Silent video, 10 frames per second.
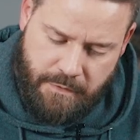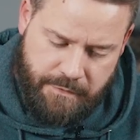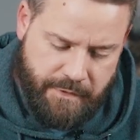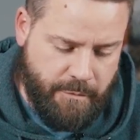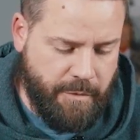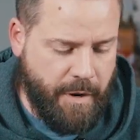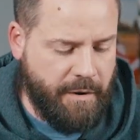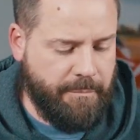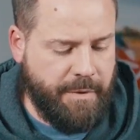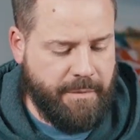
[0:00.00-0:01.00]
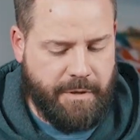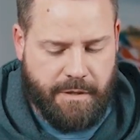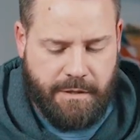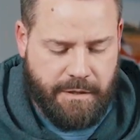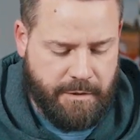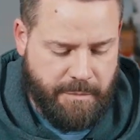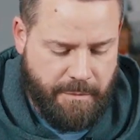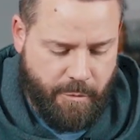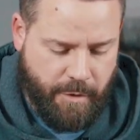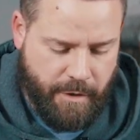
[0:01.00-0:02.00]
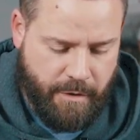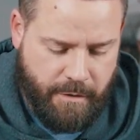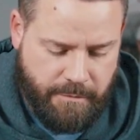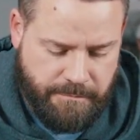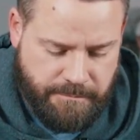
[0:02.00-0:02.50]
say we've got maybe a little bit more to go.